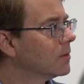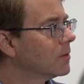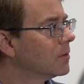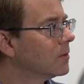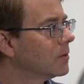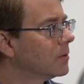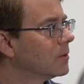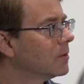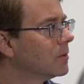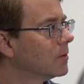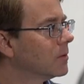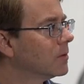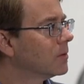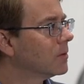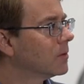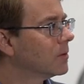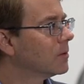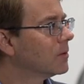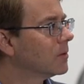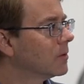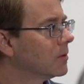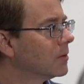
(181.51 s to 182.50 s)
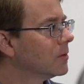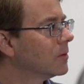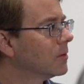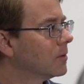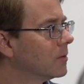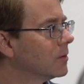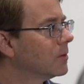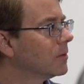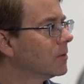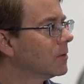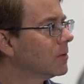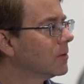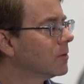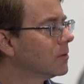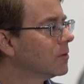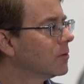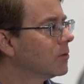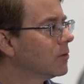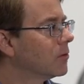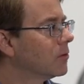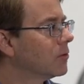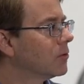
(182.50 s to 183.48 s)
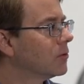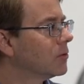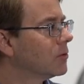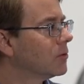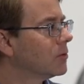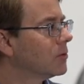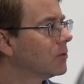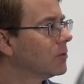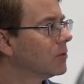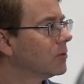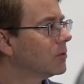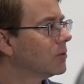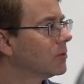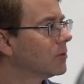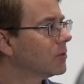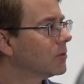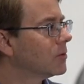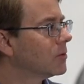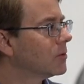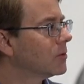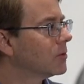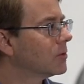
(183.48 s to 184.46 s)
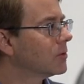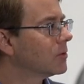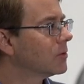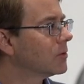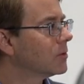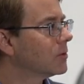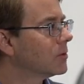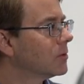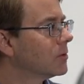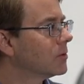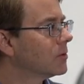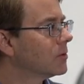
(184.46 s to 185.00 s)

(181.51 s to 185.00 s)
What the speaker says: No words are spoken by the person on screen.